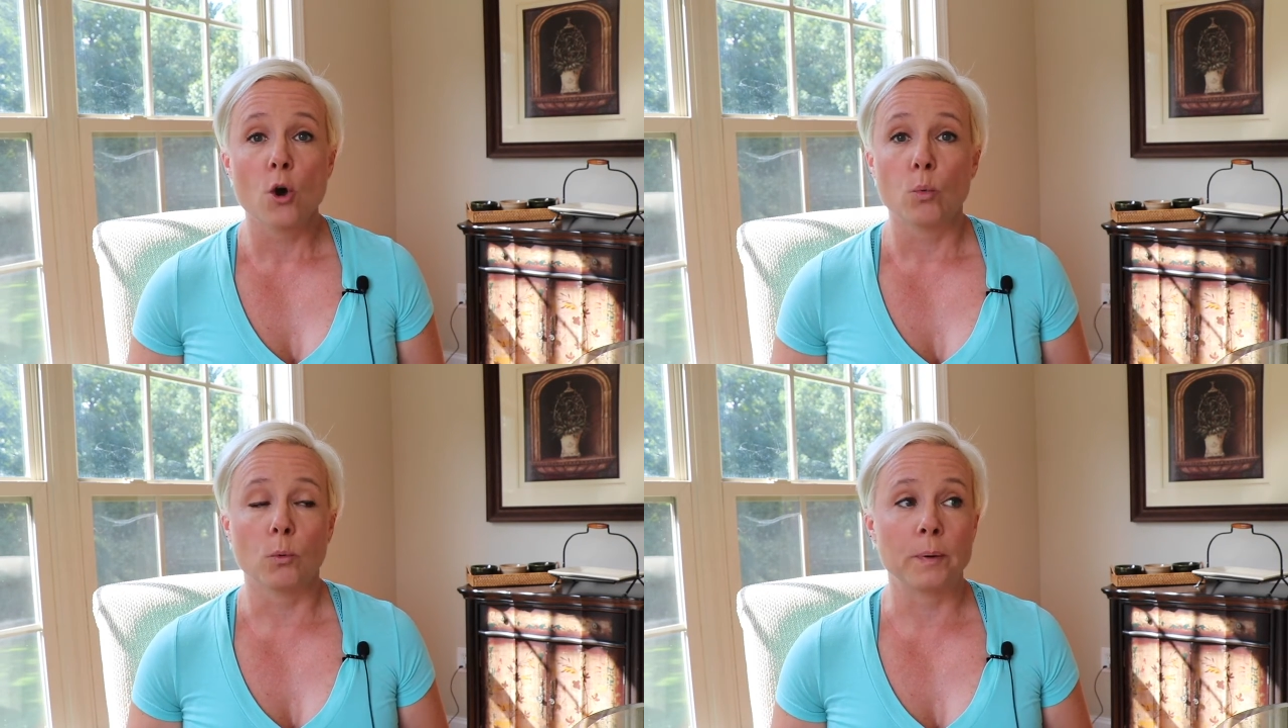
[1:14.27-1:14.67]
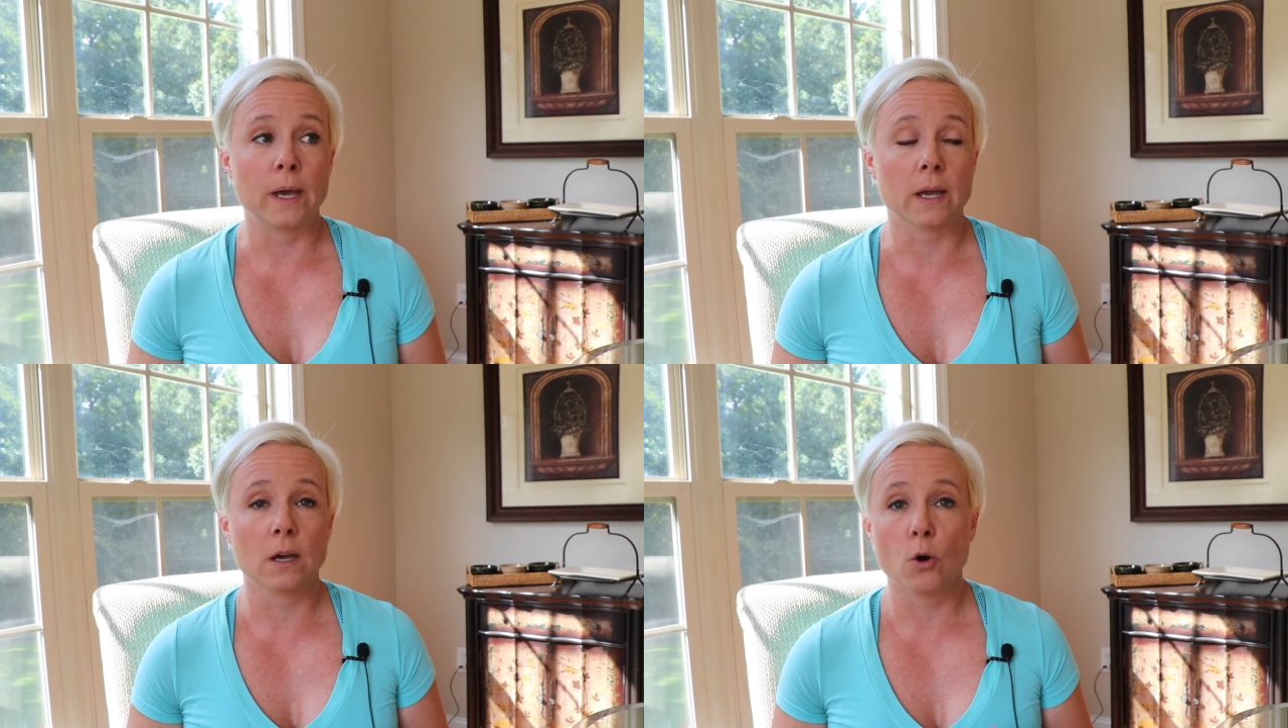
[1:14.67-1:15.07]
We'll
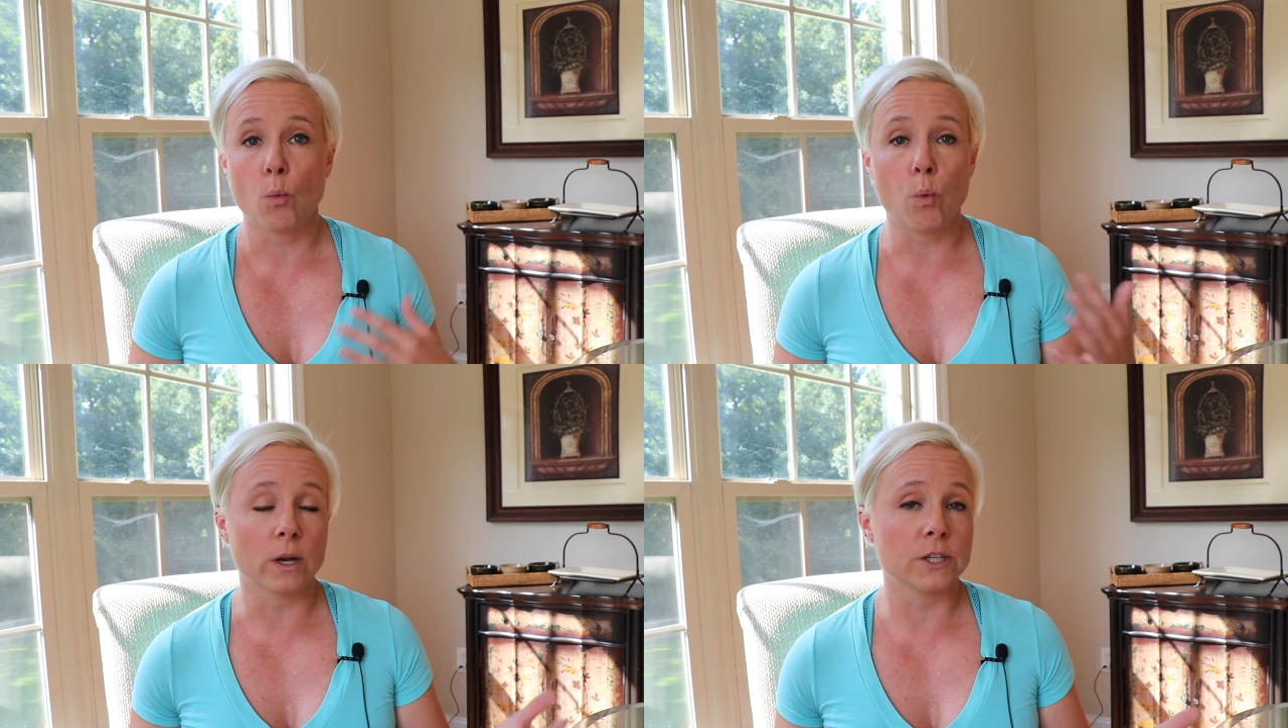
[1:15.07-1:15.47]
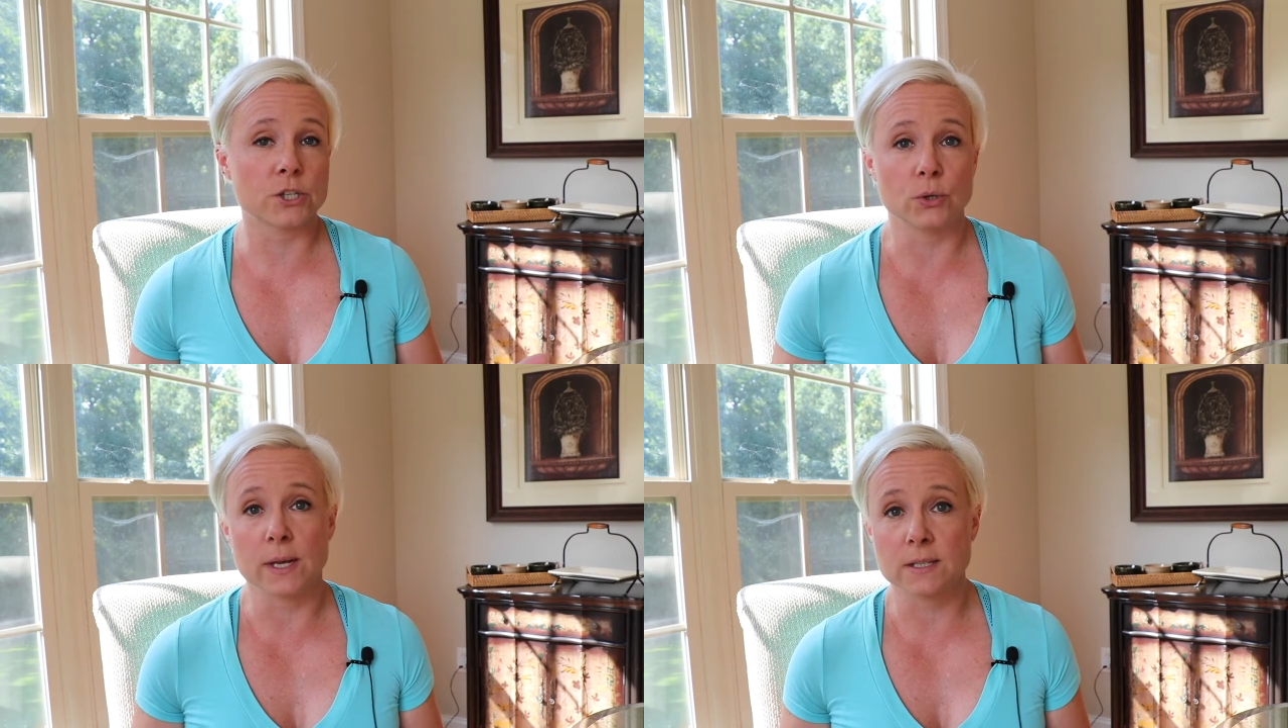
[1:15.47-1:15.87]
pick 1 to
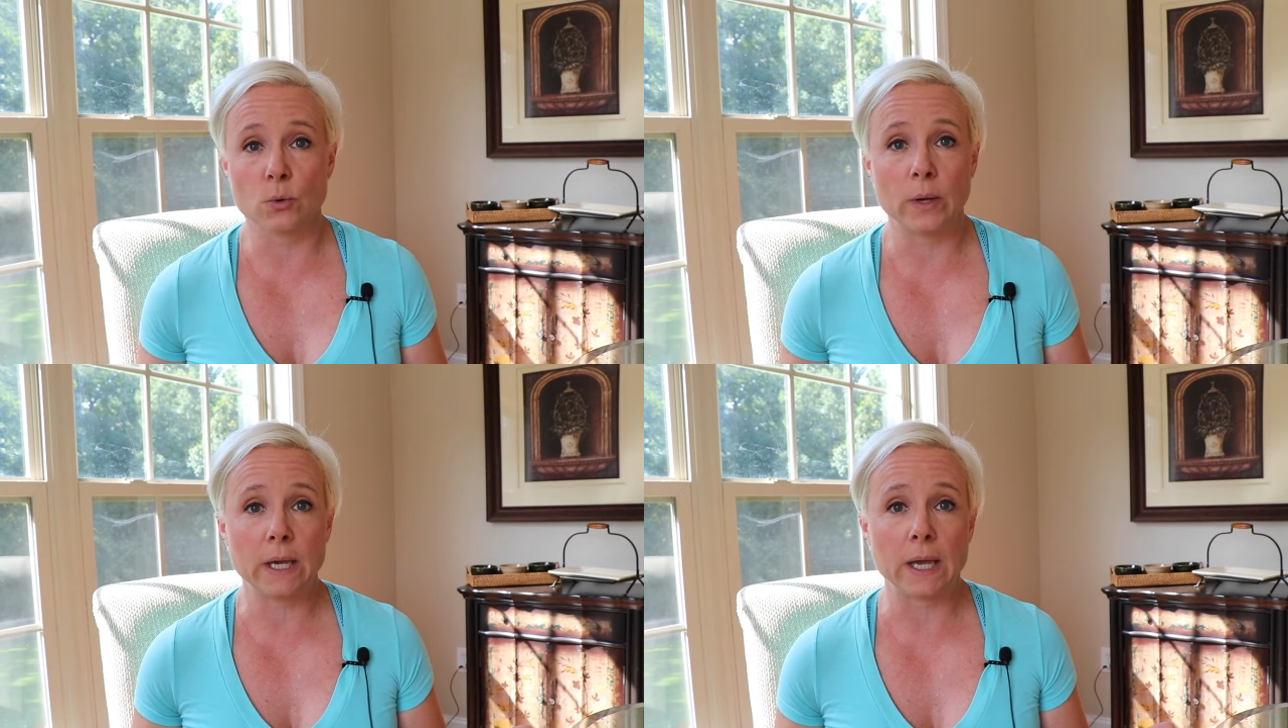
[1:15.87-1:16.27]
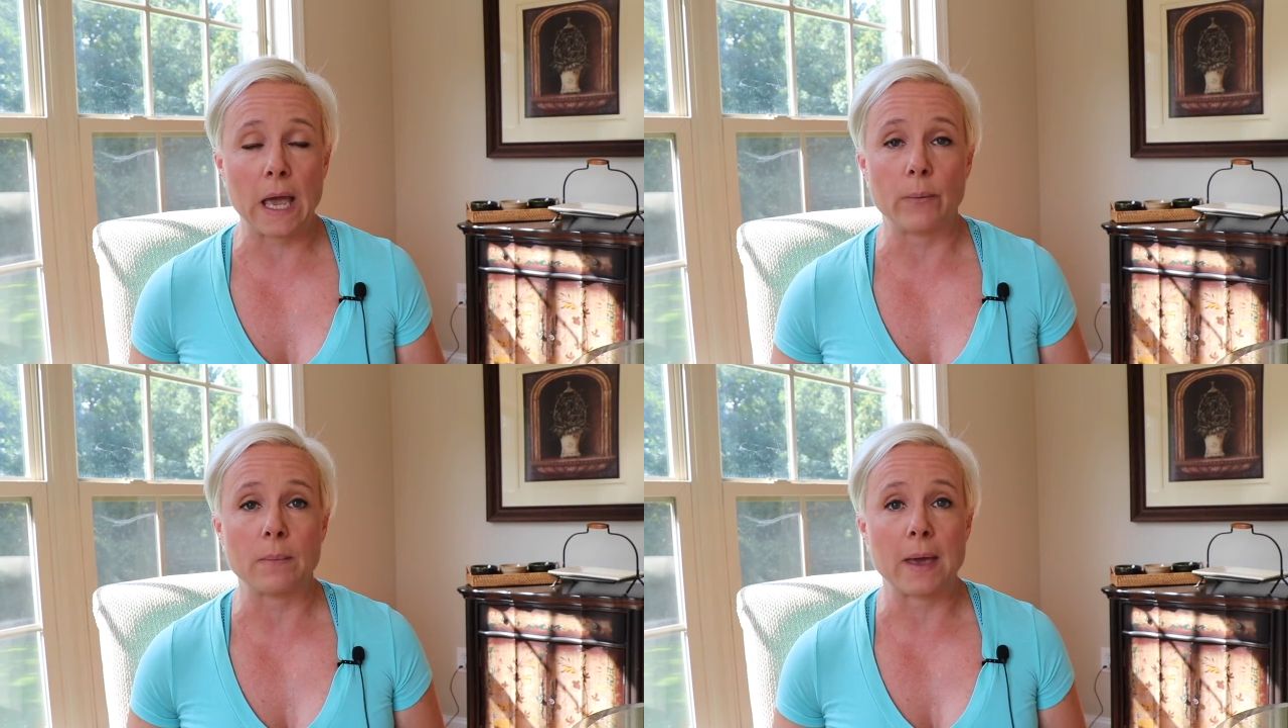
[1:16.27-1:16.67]
2 days a week
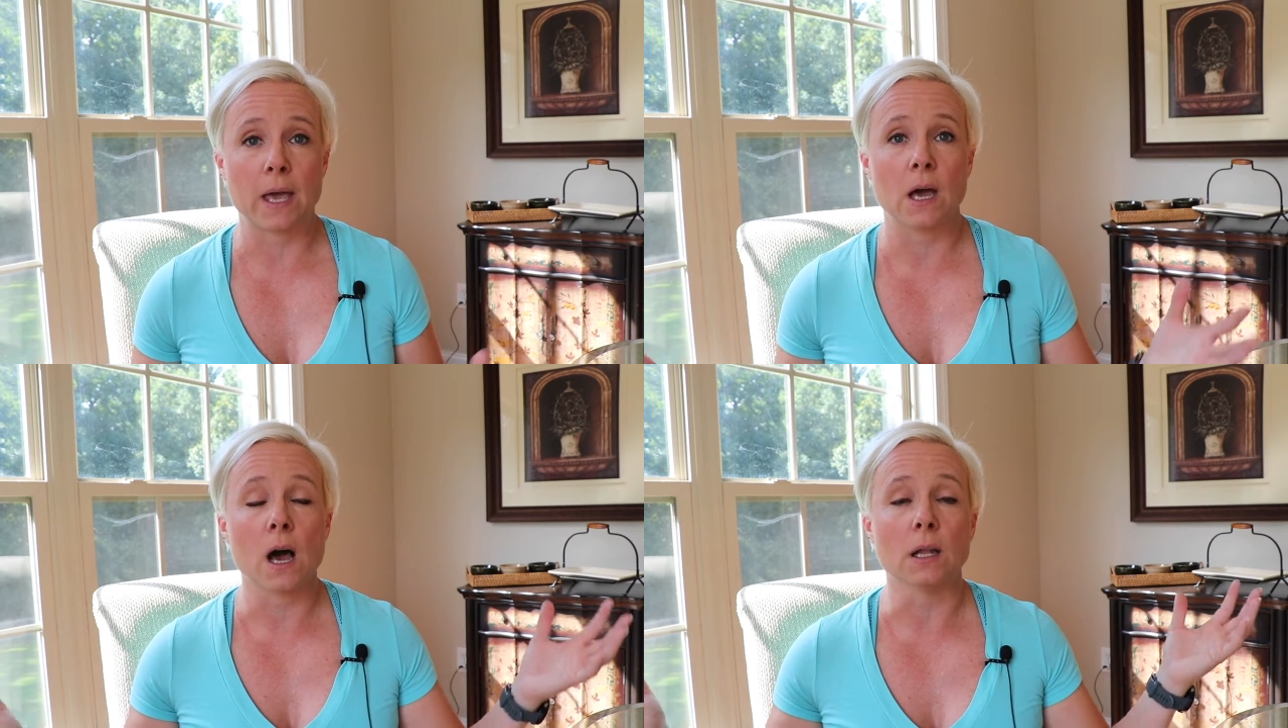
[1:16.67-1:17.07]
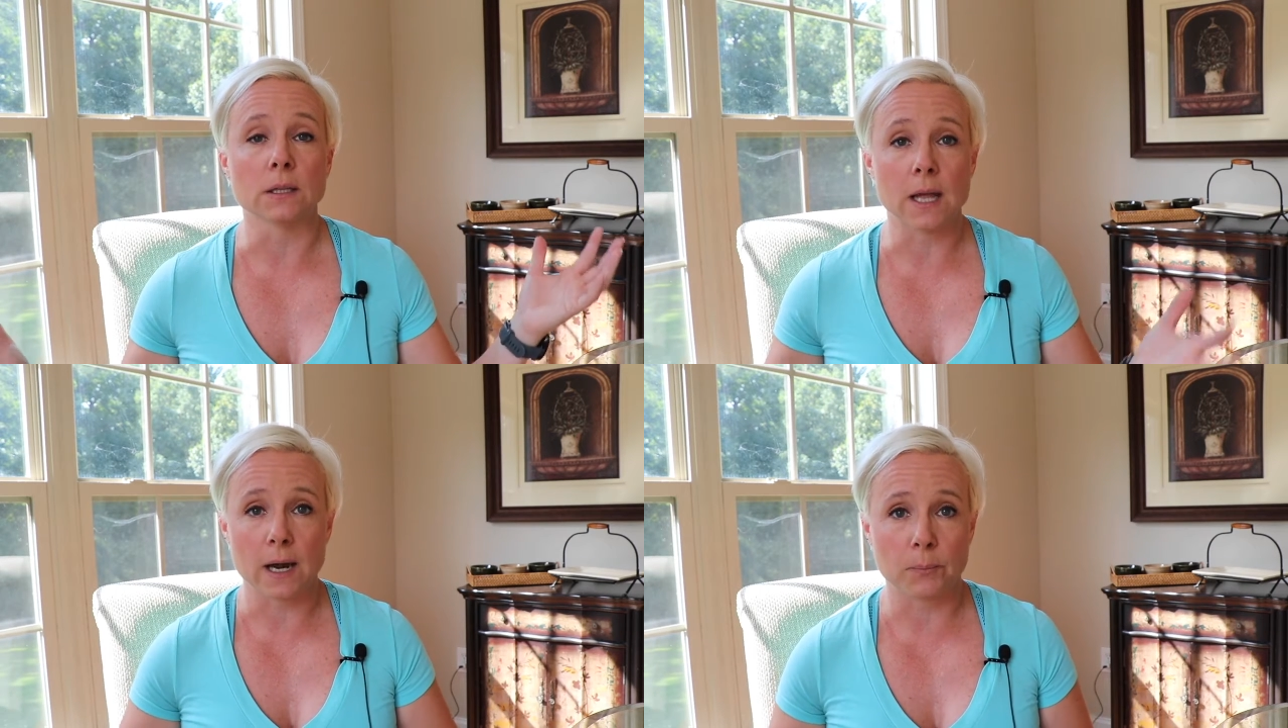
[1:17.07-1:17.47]
and we make a
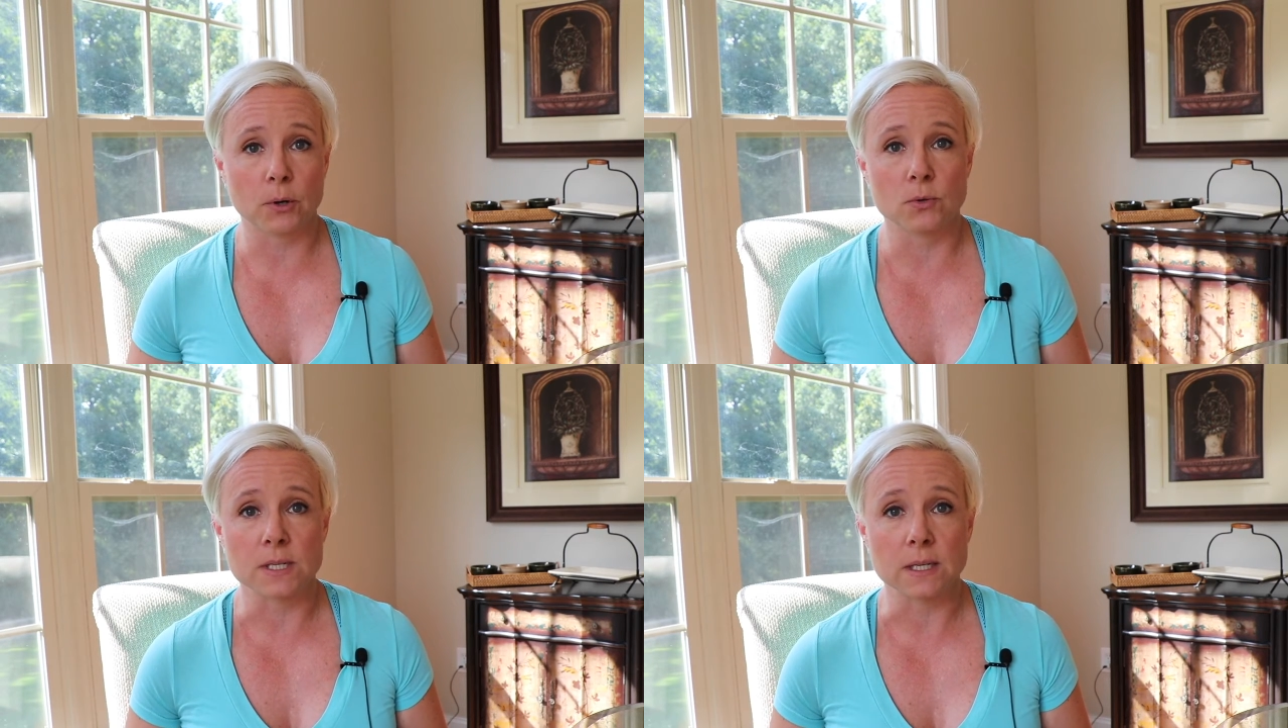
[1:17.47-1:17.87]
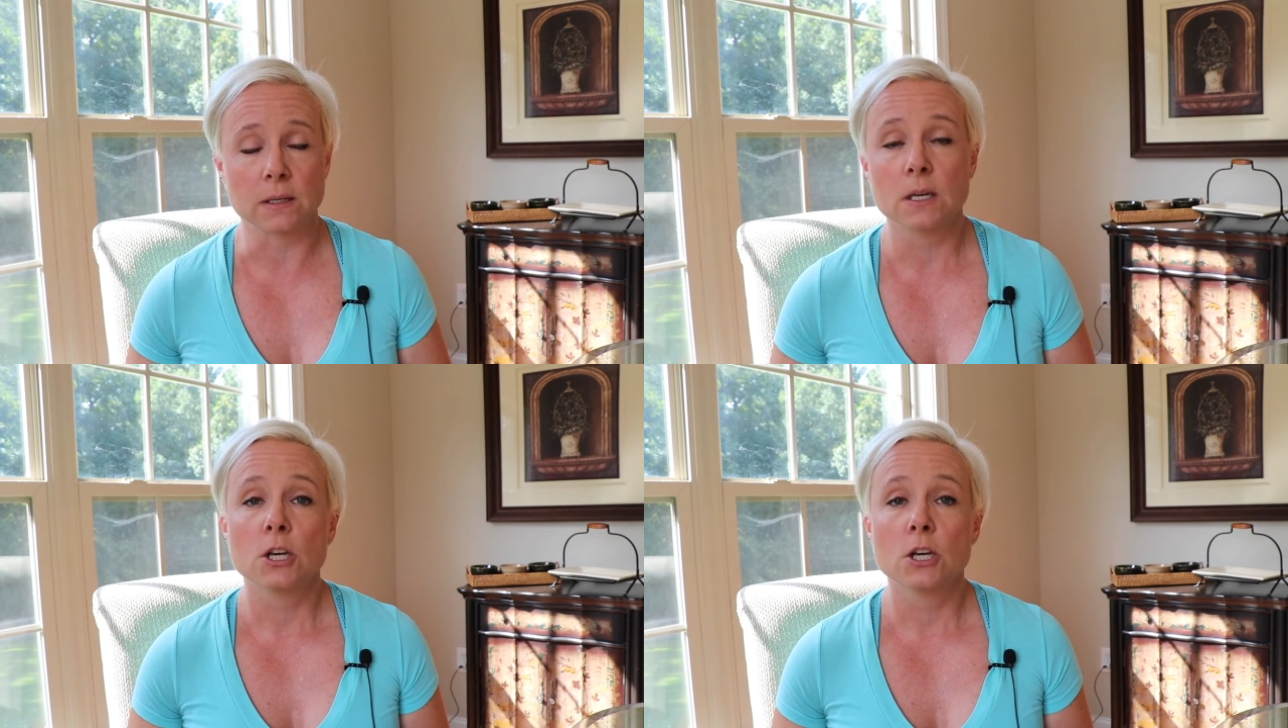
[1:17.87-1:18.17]
lot of protein